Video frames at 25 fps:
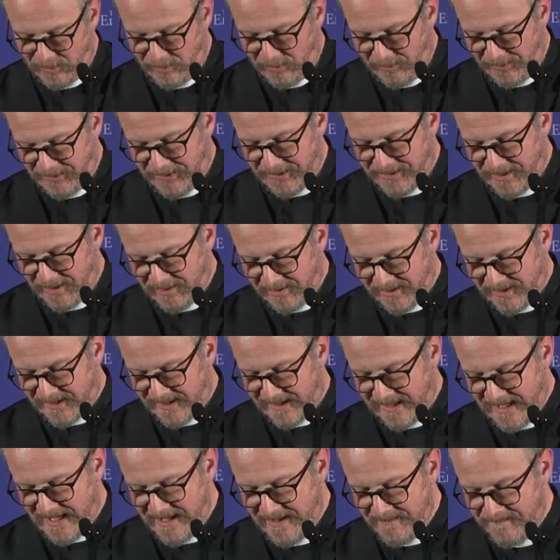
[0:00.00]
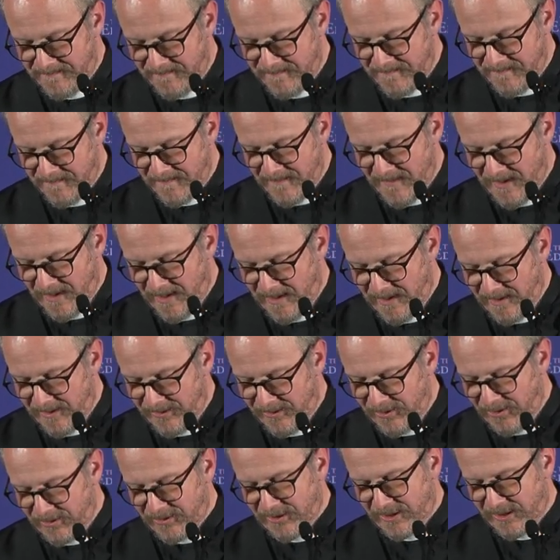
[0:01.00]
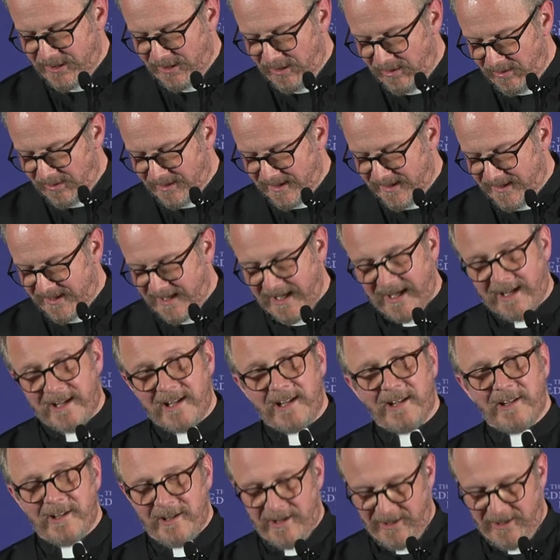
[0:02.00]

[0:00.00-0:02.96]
orthodoxy, not toxic